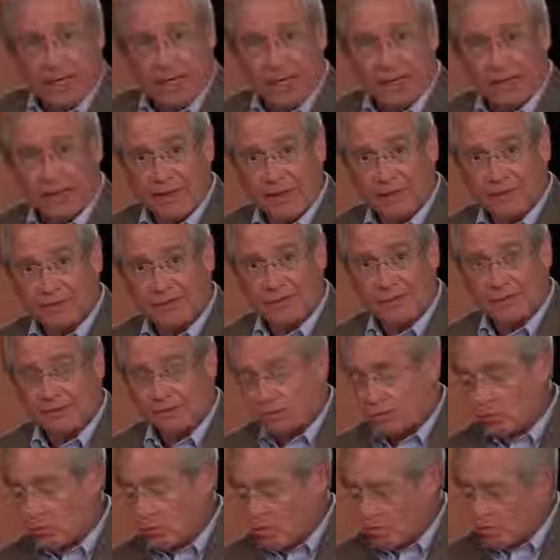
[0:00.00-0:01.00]
and that's
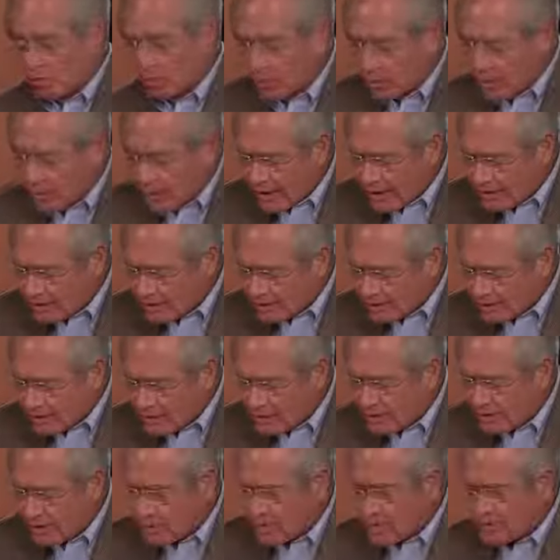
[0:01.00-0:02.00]
what
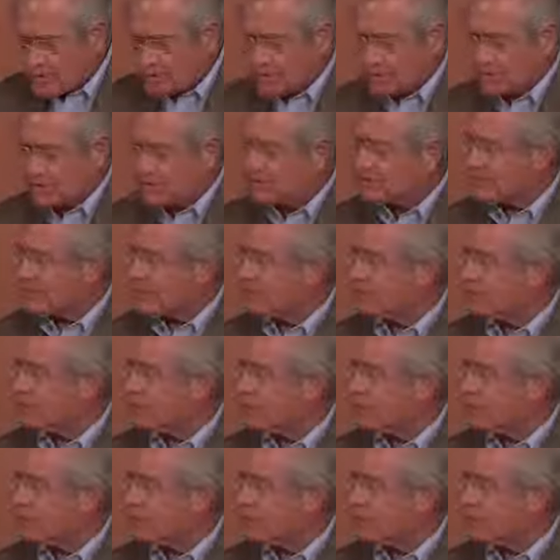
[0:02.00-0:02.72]
1,267